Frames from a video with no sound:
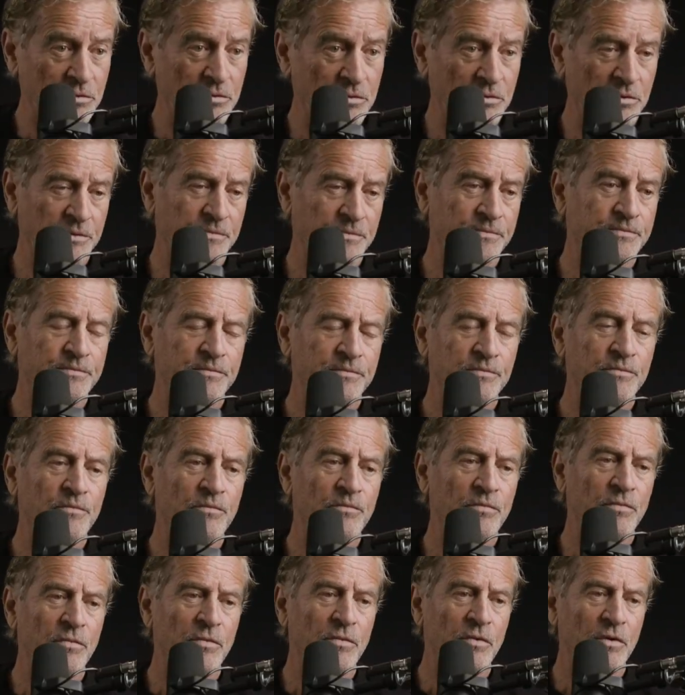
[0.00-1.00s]
But it's,
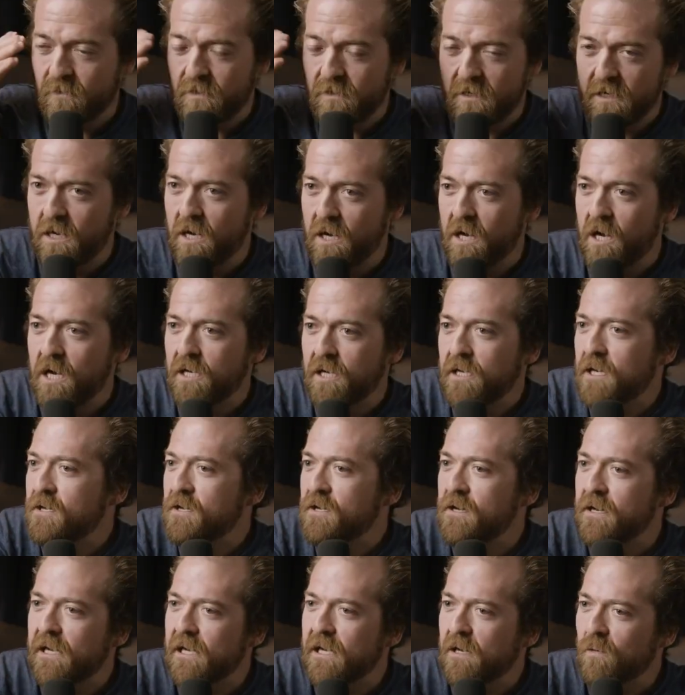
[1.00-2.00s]
it's like, I don't
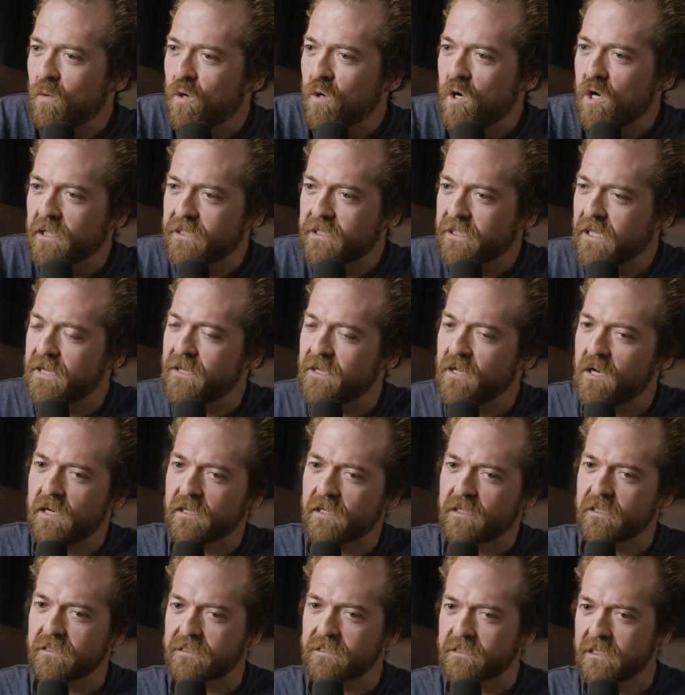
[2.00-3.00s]
know how it works. And I
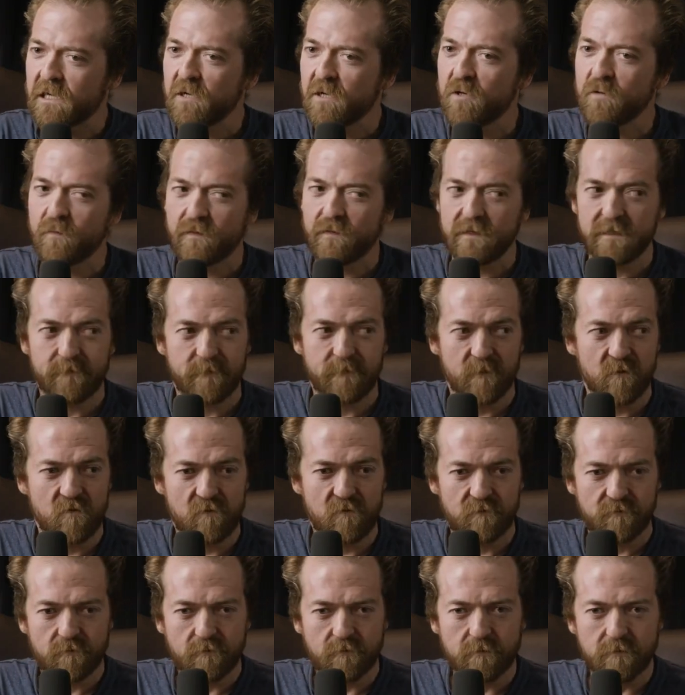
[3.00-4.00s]
just tell
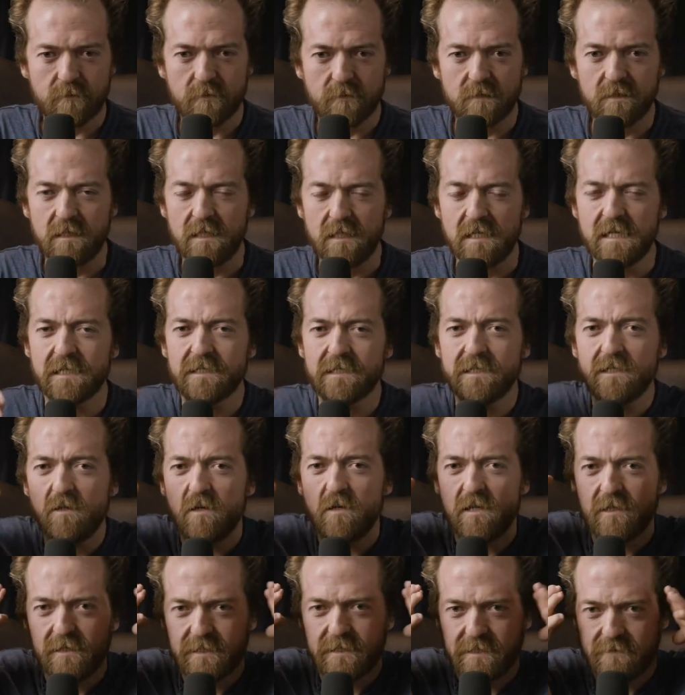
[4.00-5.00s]
people, it's
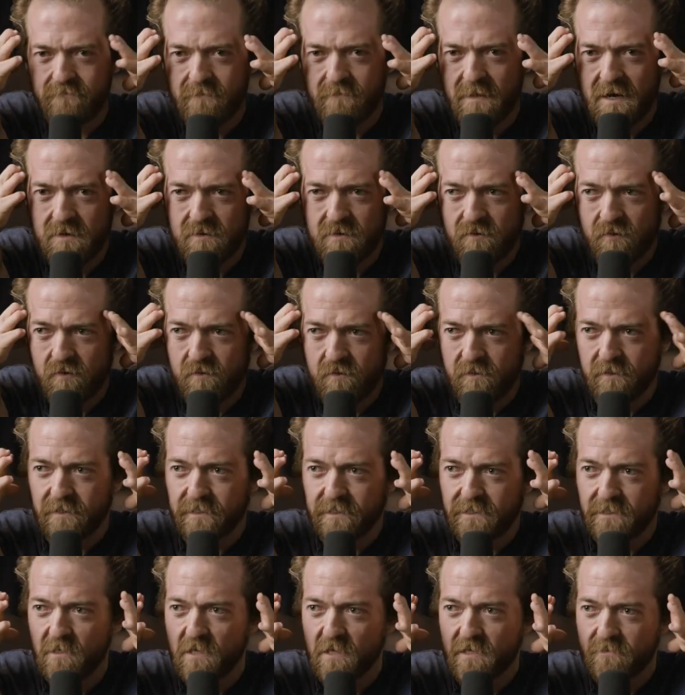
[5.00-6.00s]
like this mongrel
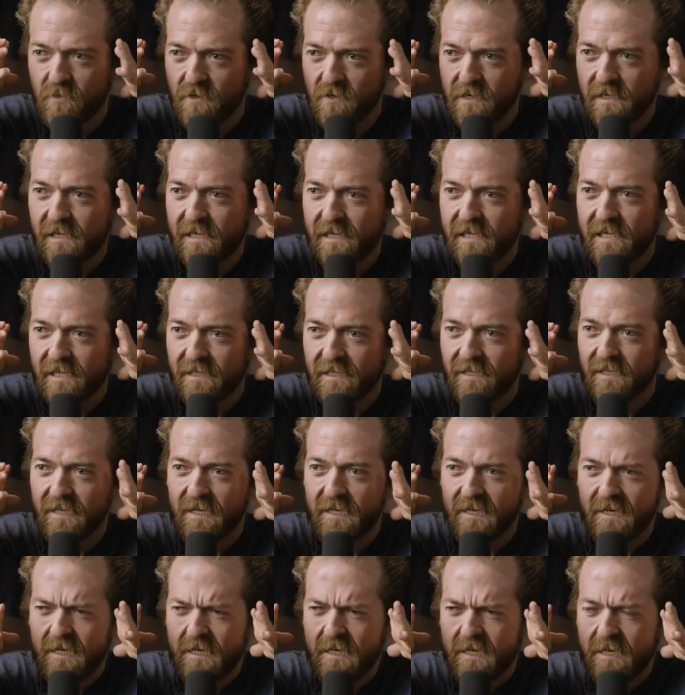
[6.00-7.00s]
inside my head.
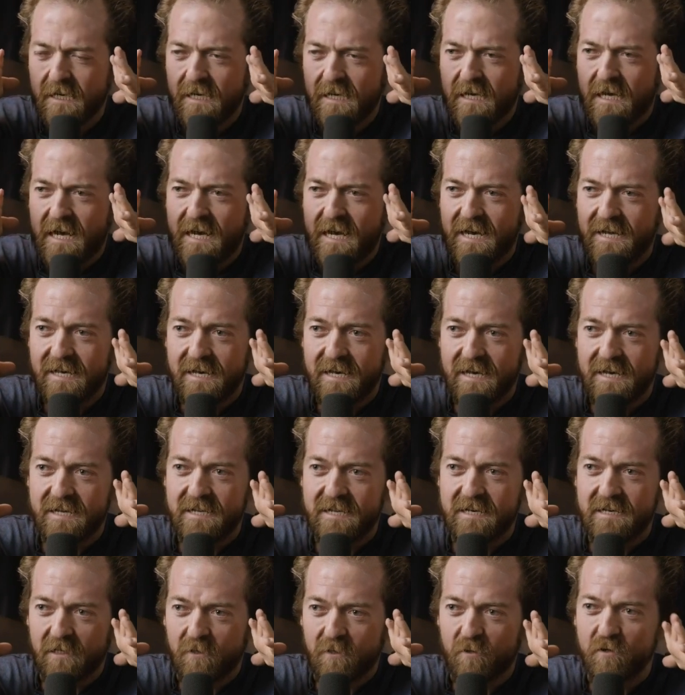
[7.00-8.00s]
And,
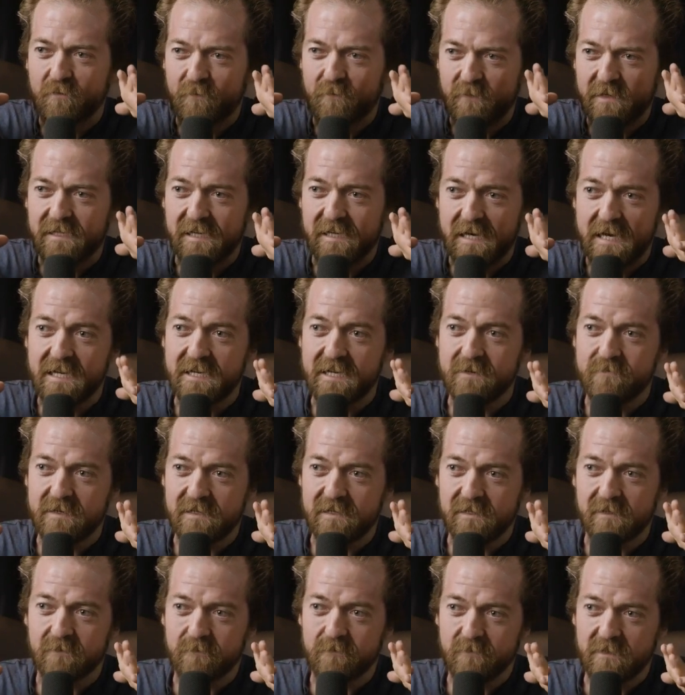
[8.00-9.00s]
and it could be an
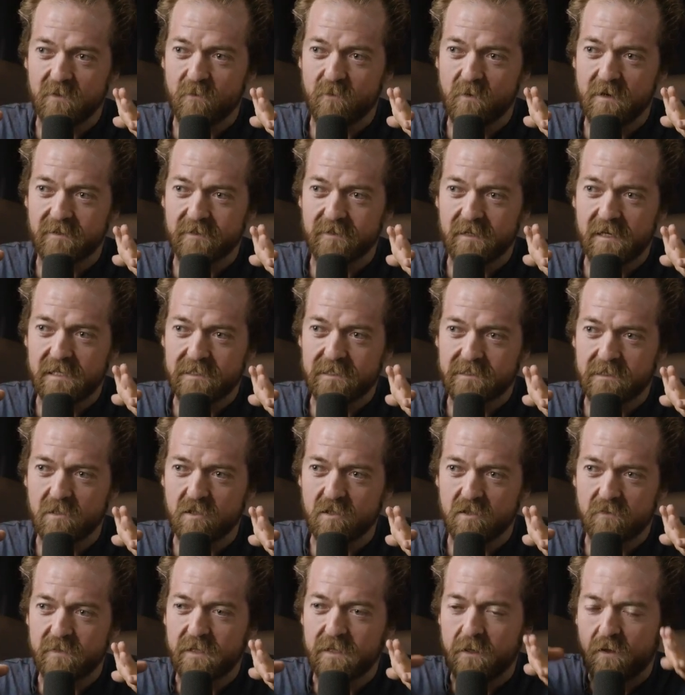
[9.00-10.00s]
enemy of me one day
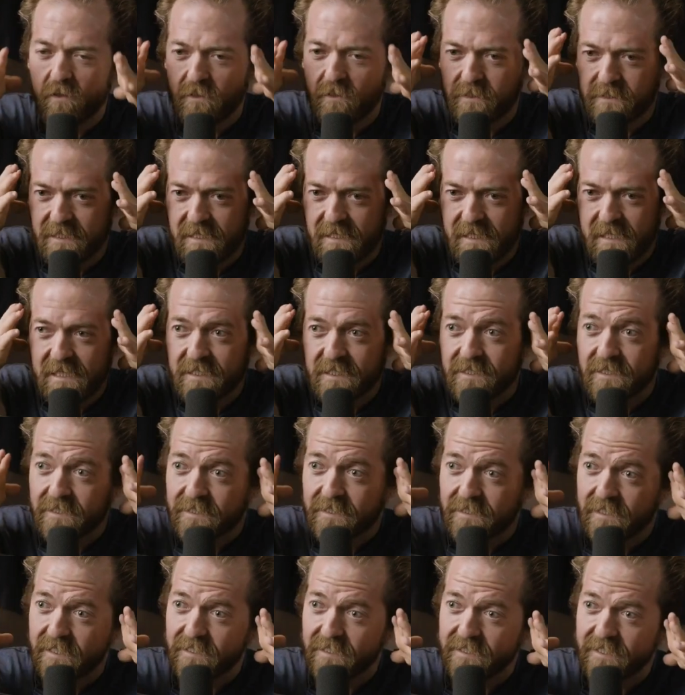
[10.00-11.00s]
too because it
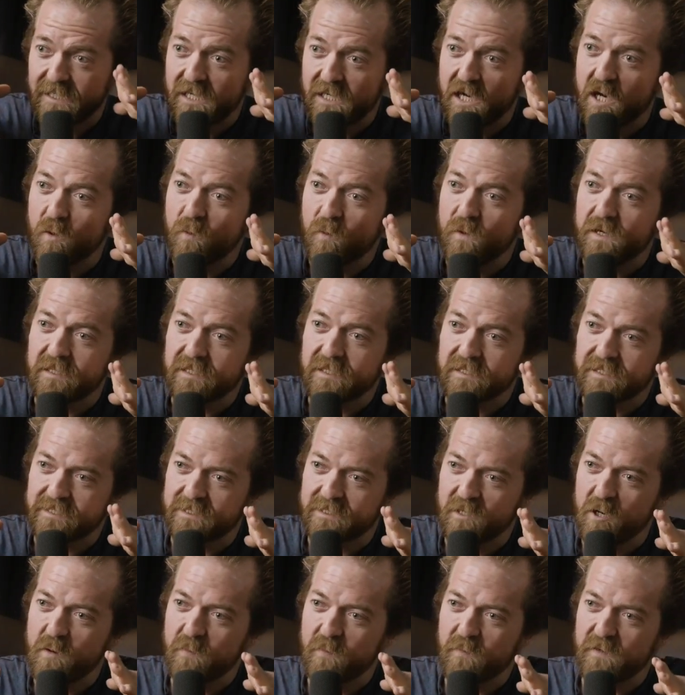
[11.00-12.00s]
just doesn't know when to
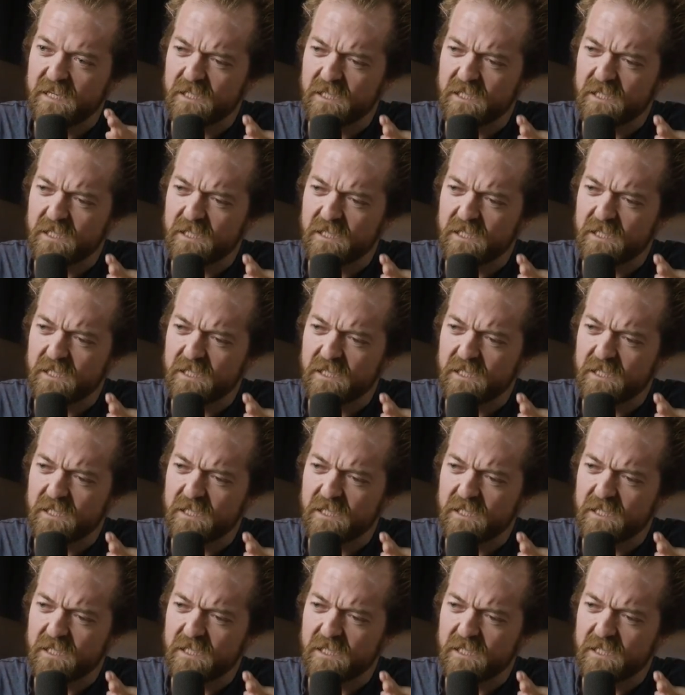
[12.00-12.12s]
stop.